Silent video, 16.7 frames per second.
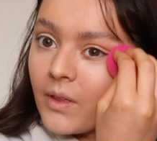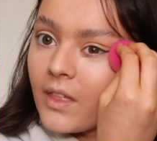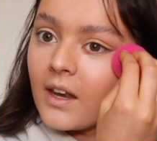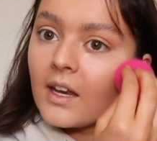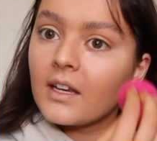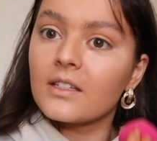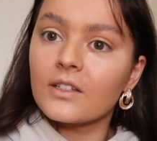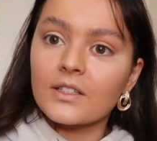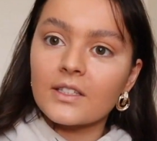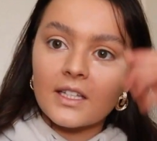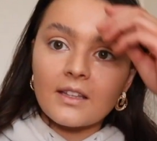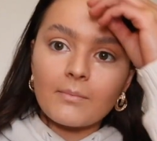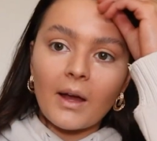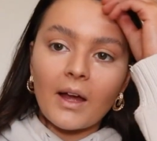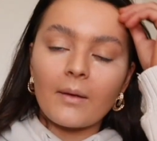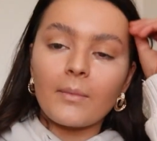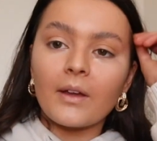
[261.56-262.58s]
than it does in
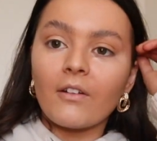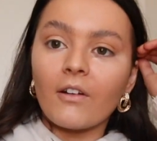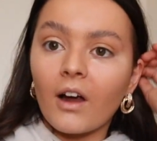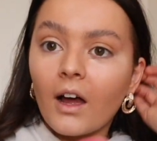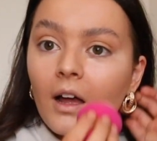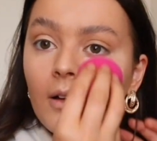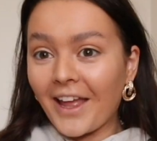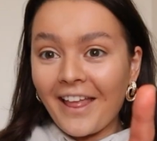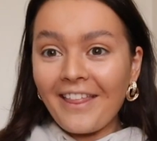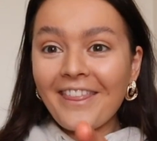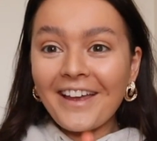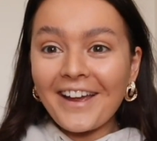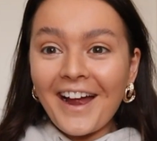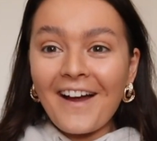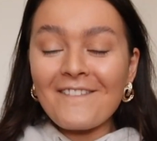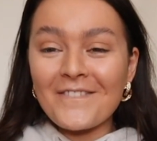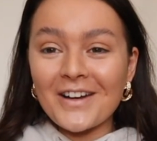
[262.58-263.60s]
my mirror. In the
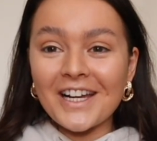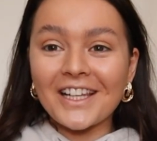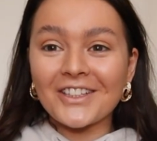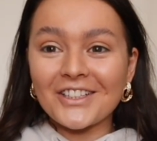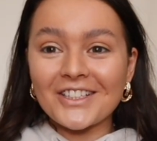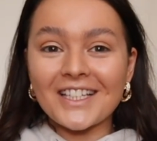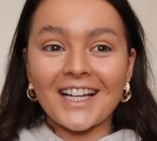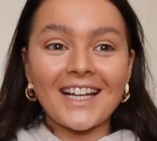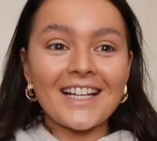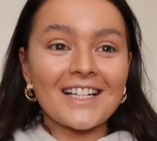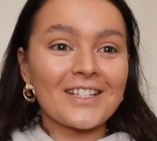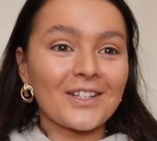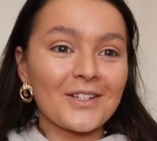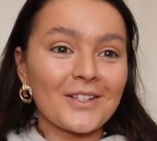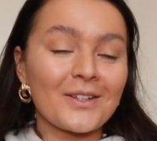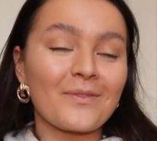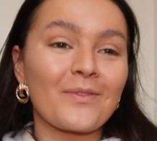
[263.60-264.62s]
camera it looks like it's
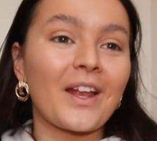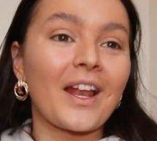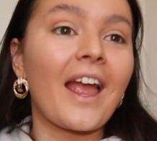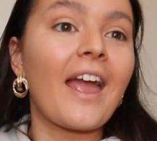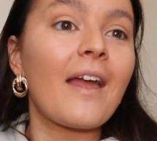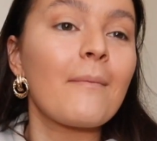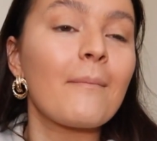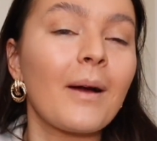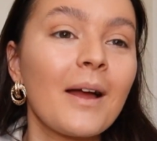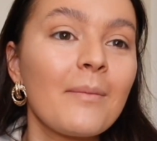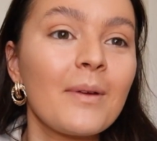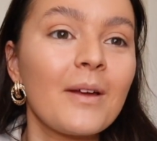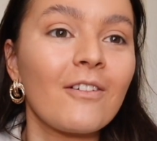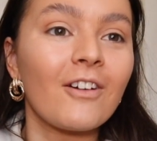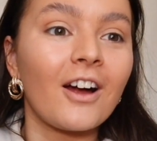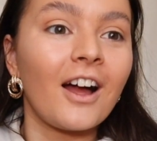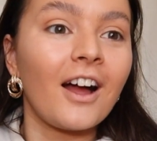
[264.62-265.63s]
done something. In my
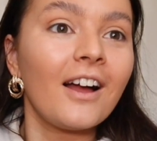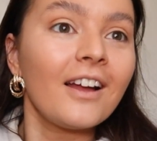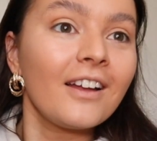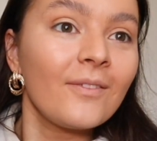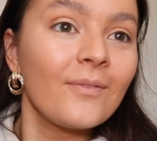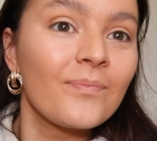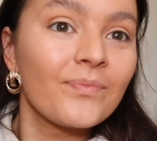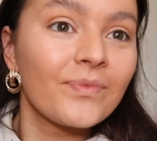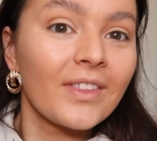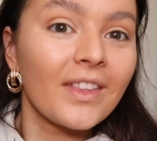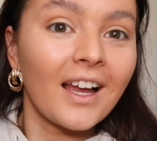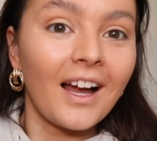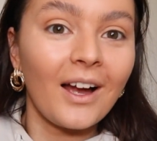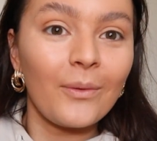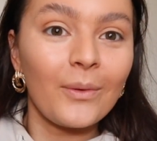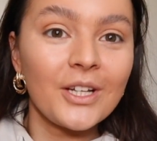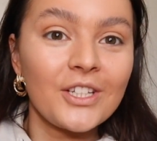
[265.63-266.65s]
mirror,
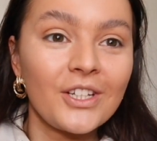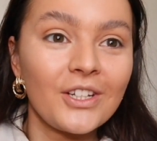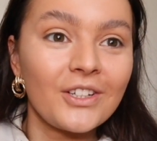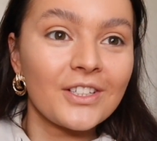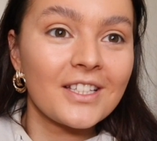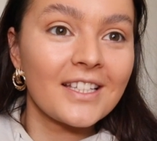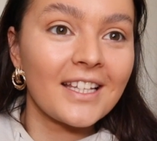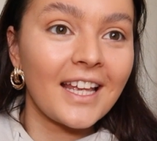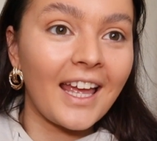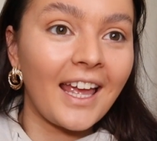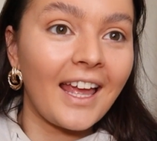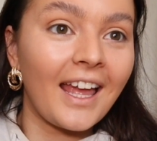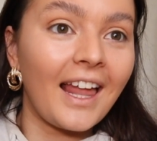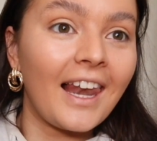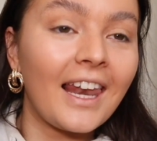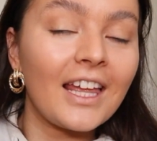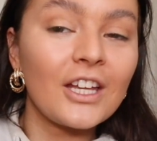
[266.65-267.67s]
I wish you could see,
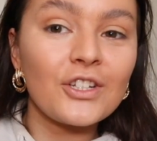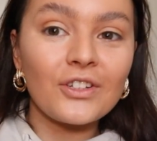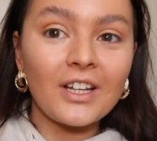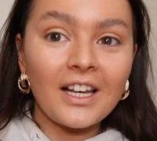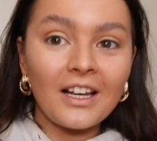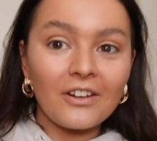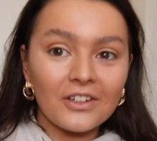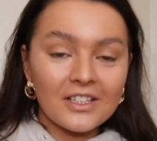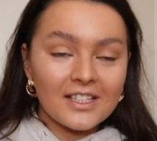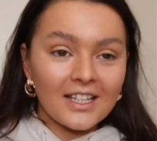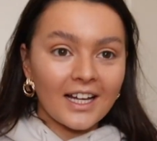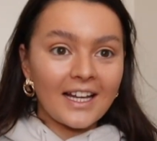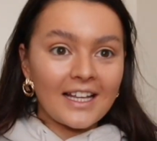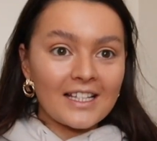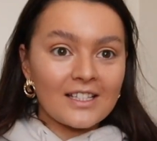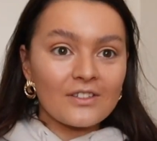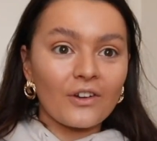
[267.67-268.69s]
it literally looks
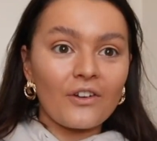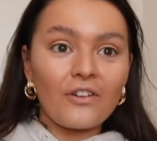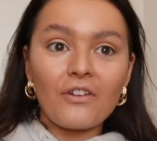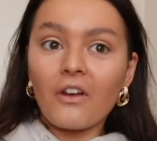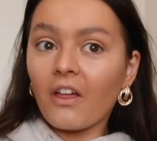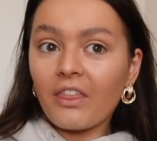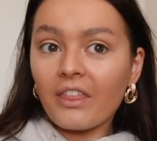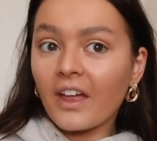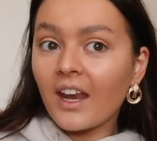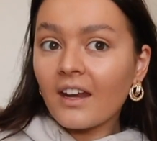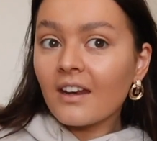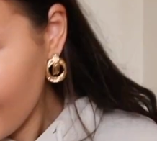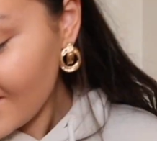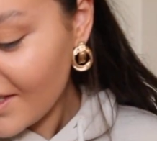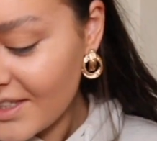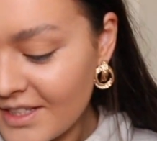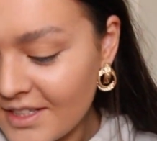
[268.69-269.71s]
like it's done nothing.
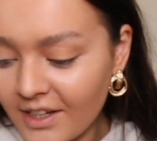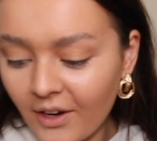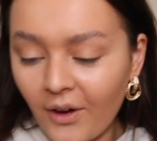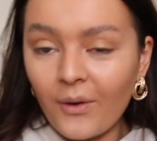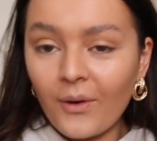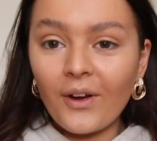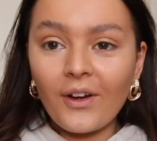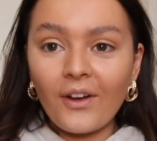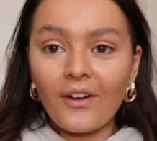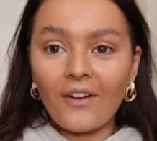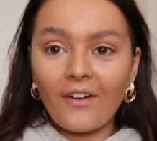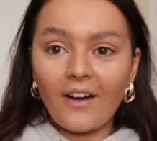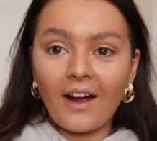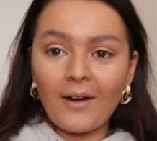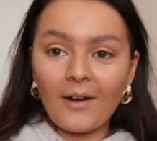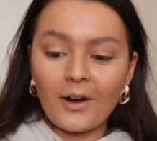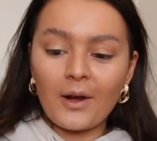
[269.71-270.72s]
So
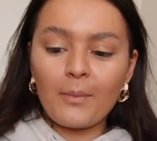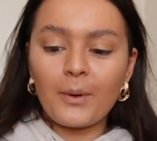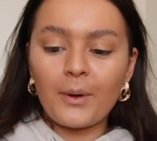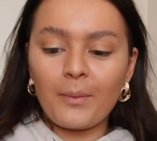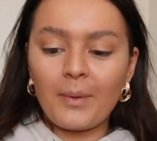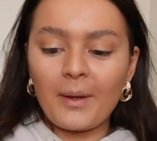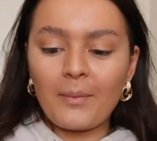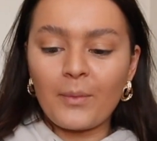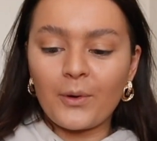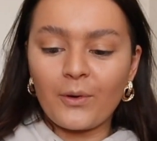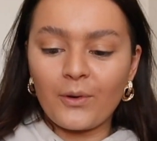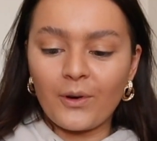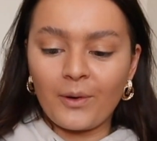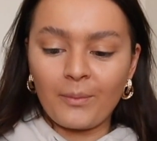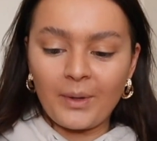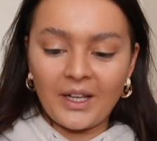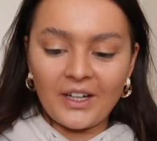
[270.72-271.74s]
I'm gonna put a bit more
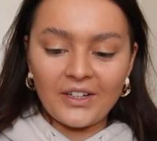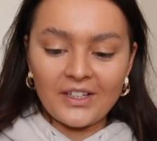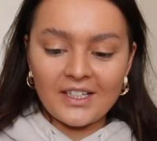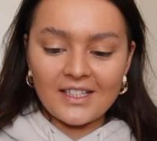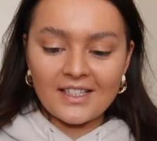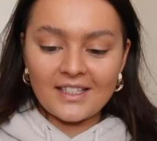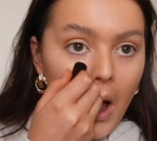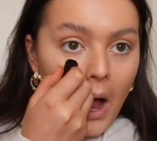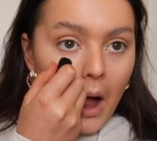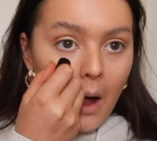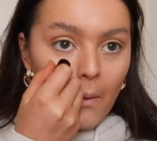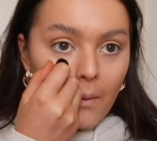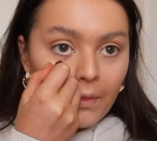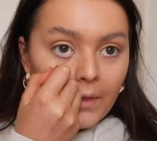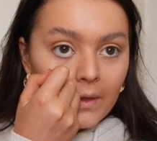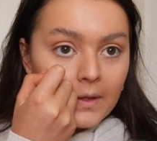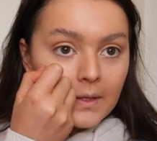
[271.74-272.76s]
on because I
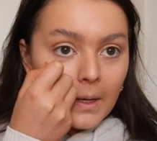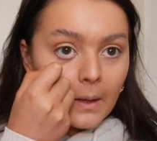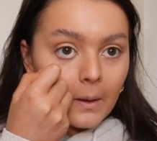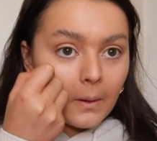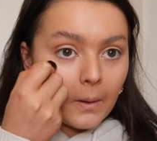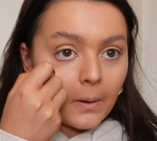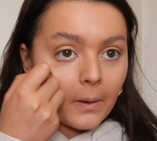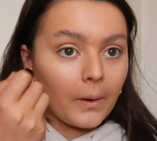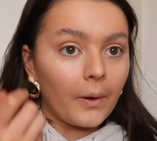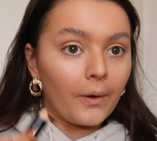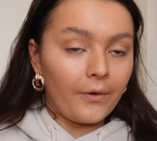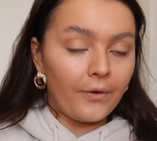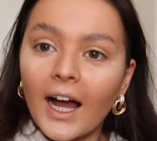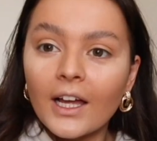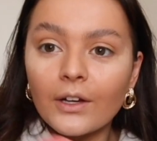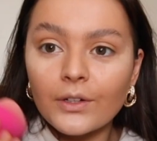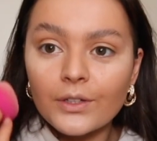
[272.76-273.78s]
want this to look good.
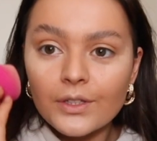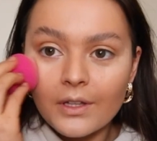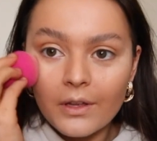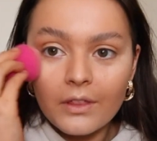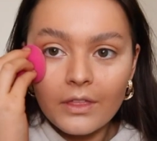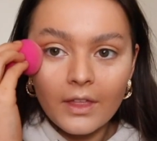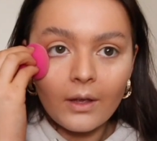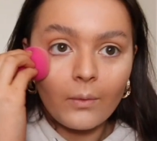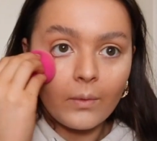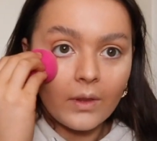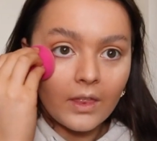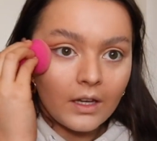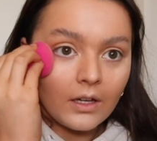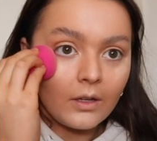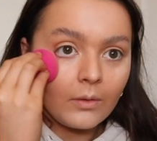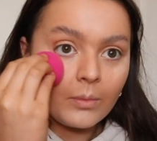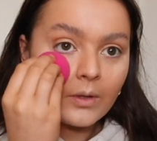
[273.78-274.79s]
I also think with a
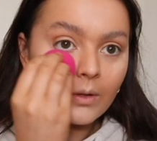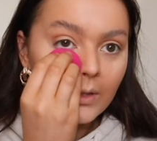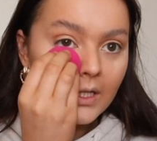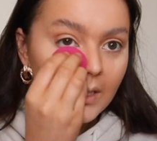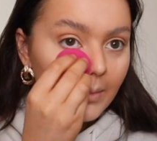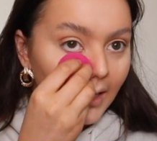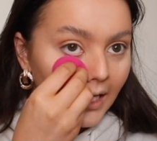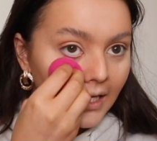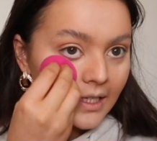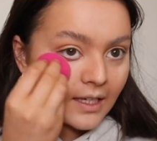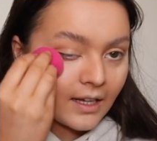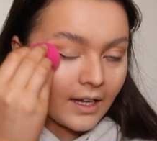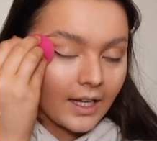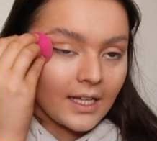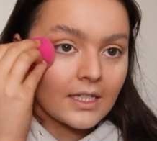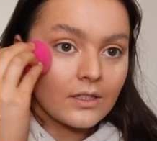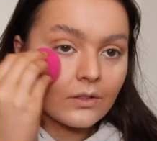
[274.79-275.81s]
new beauty
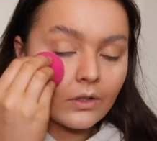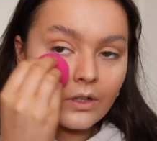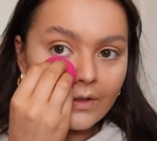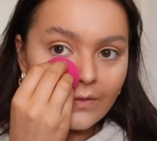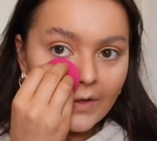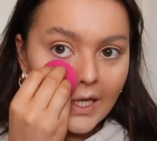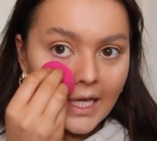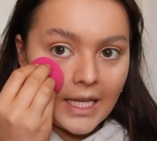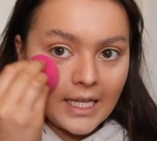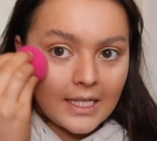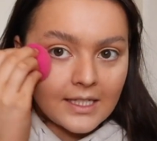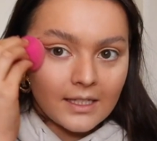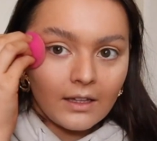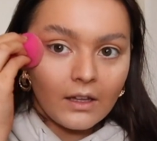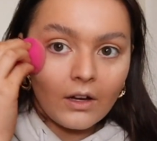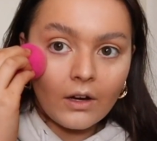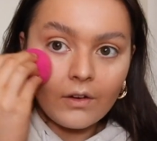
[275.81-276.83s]
blender, it sort of eats
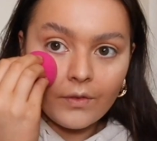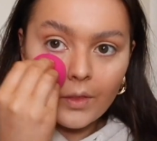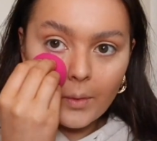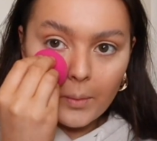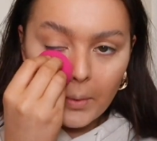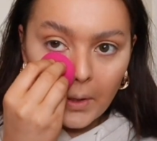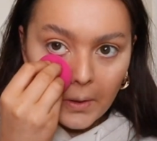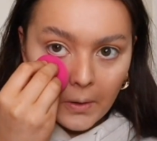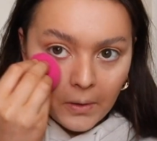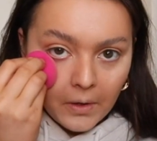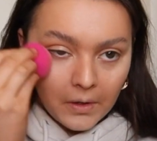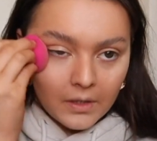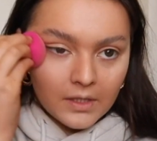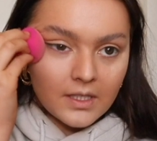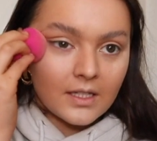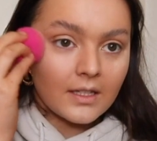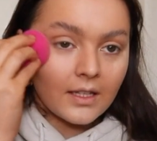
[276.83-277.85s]
a lot of the
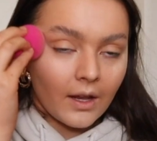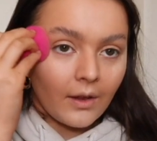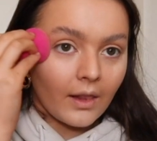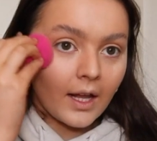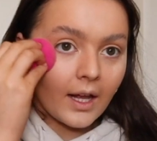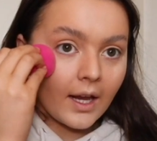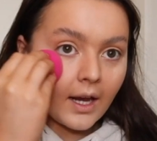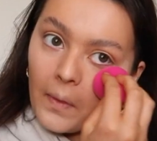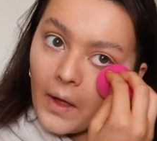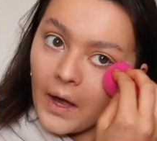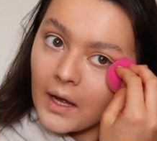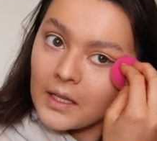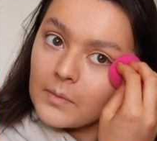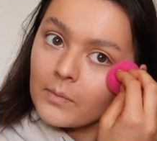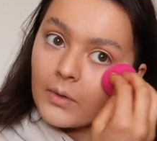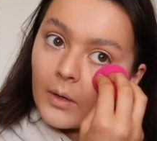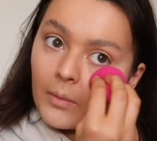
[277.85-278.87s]
product, so like
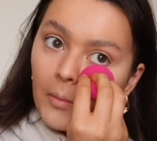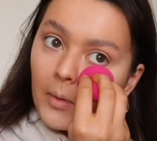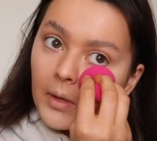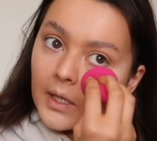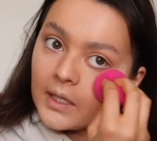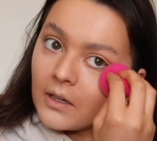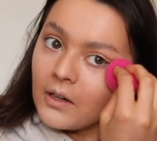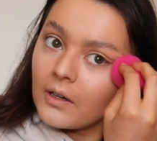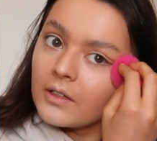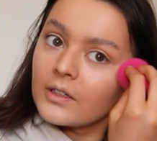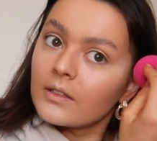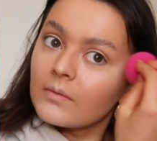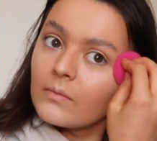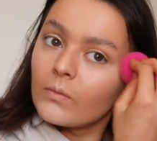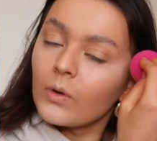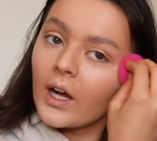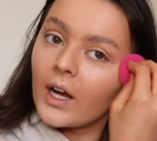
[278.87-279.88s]
that's probably not
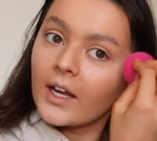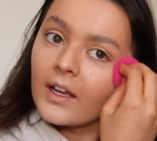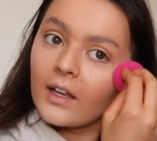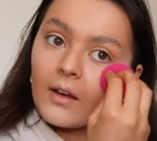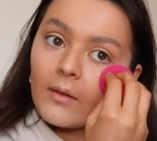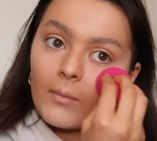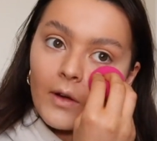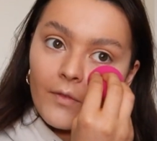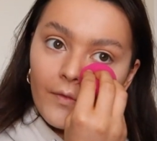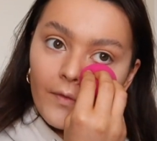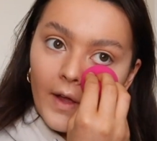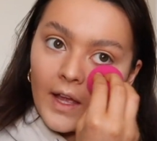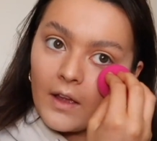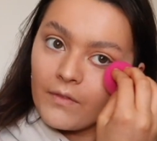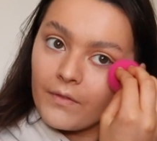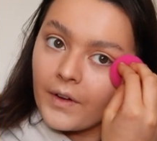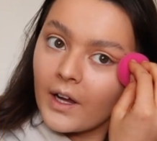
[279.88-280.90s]
working in my
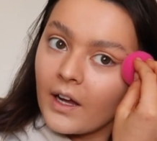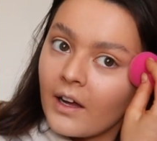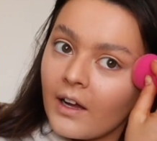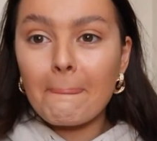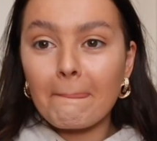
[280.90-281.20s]
favour.